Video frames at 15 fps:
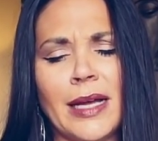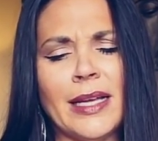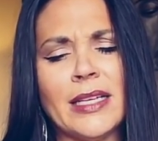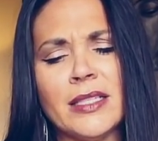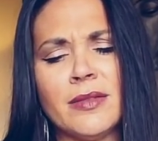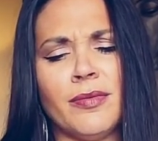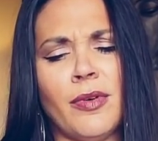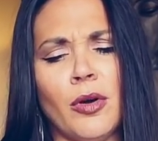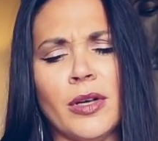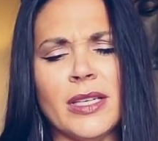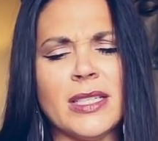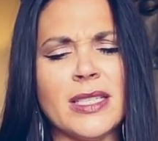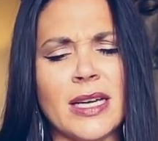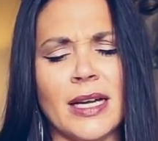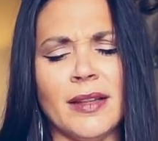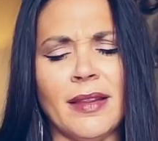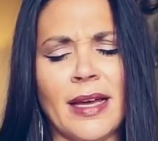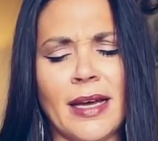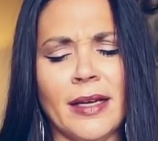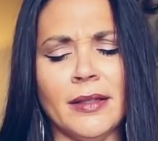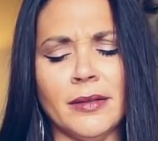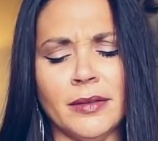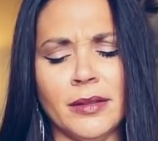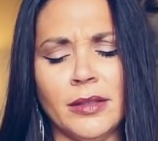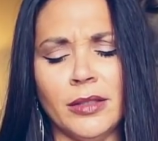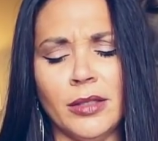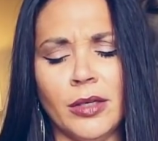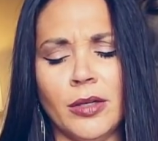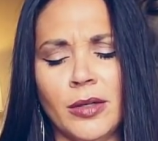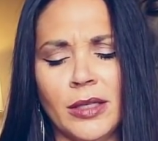i guess focused on that
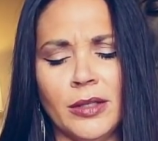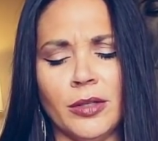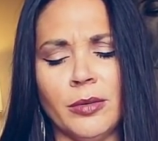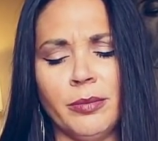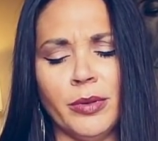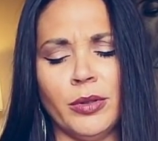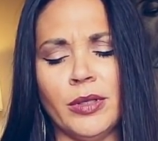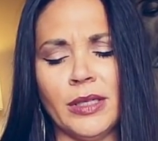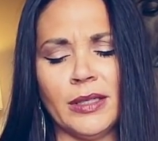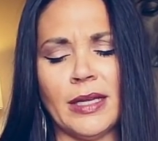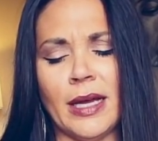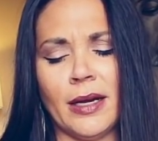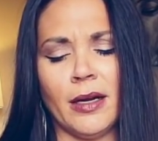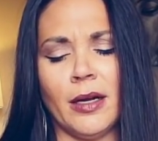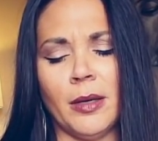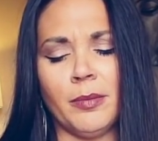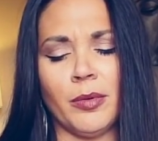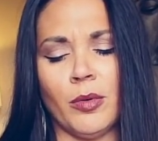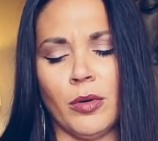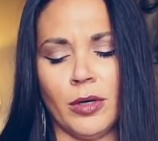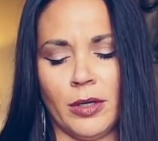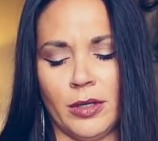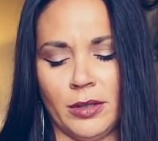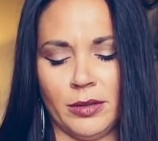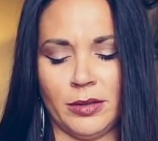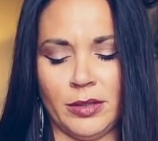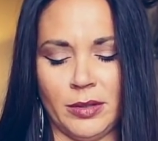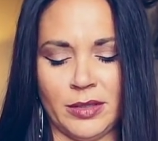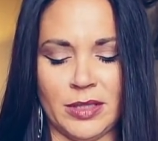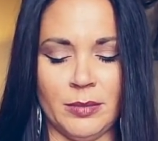you know either building that up or
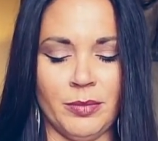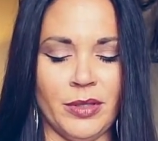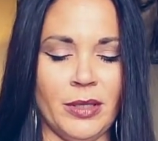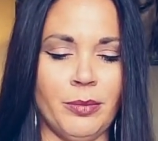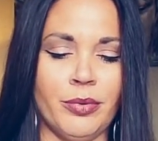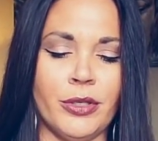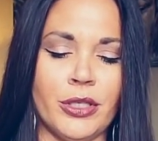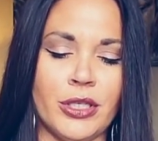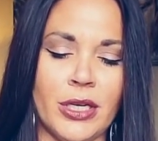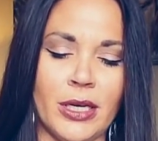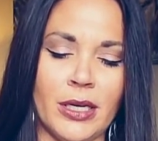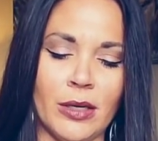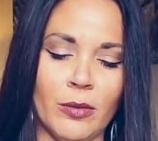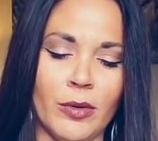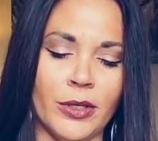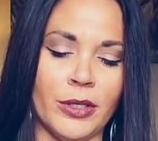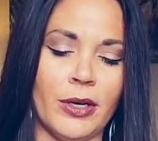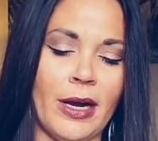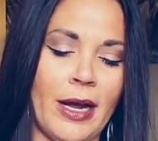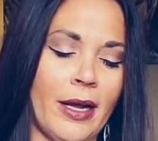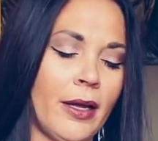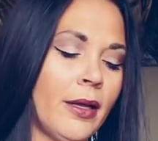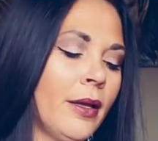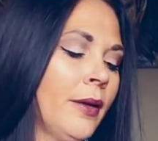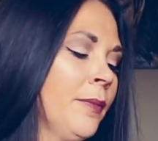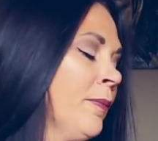just simply appreciating where you're at